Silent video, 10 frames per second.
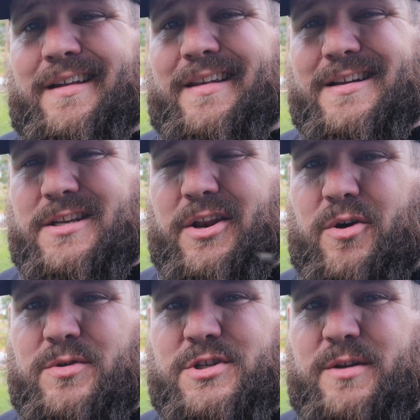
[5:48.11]
Next thing you
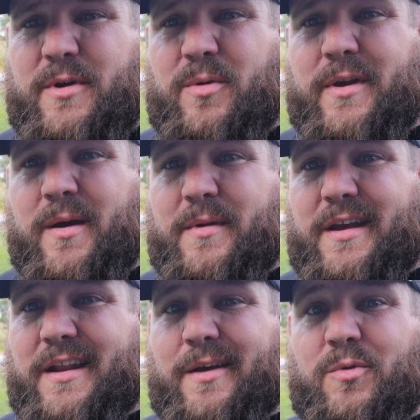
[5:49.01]
know, the sheet metal will be coming
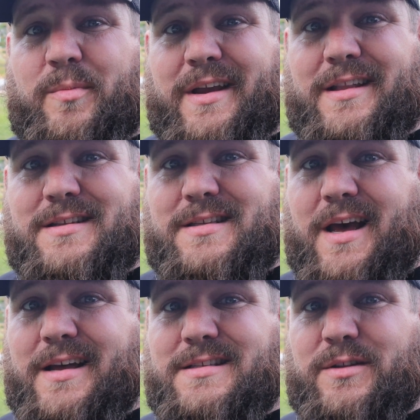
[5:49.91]
in and we'll be getting the
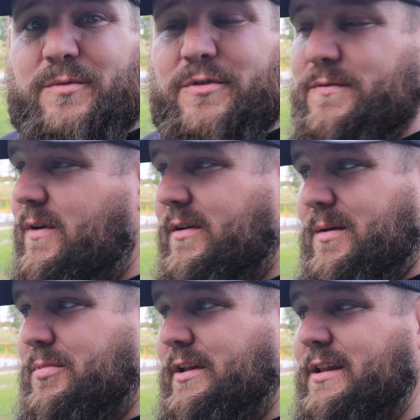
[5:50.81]
sides and the roof
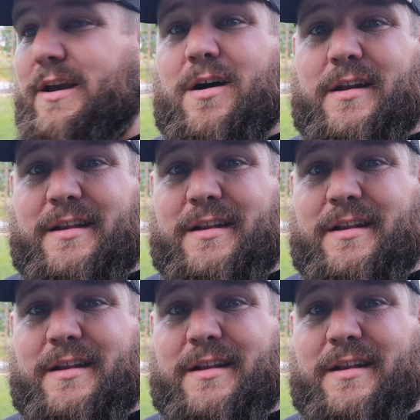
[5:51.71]
completely on,